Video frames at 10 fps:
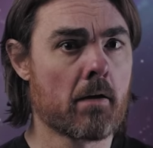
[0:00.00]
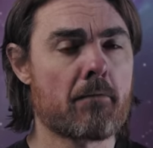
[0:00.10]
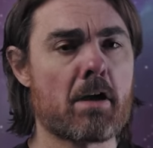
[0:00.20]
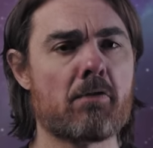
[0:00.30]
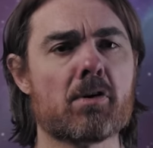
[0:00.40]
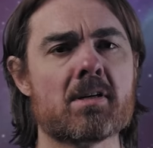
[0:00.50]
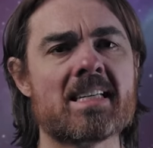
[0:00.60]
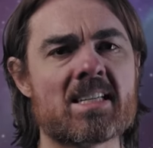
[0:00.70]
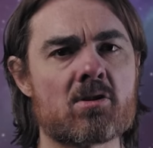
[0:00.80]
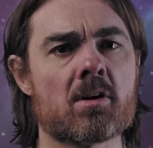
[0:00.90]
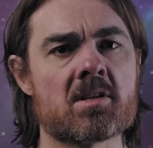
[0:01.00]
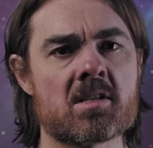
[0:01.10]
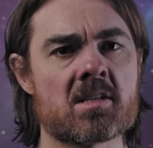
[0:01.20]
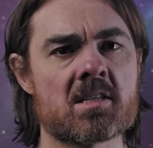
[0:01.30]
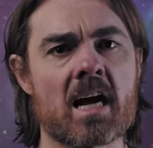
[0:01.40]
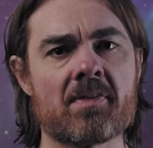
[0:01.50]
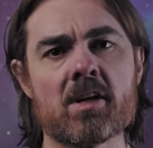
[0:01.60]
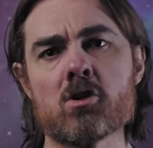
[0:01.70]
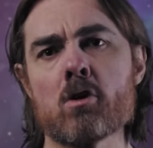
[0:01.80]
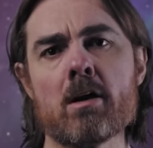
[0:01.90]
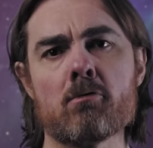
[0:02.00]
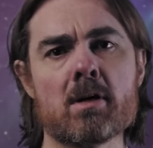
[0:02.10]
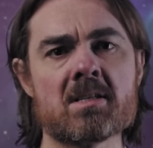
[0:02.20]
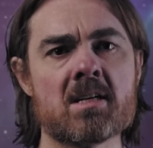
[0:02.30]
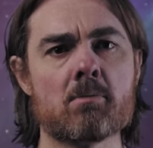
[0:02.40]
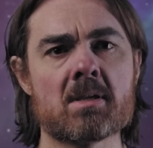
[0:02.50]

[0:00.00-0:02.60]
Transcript: They felt it dishonest to start their train of reasoning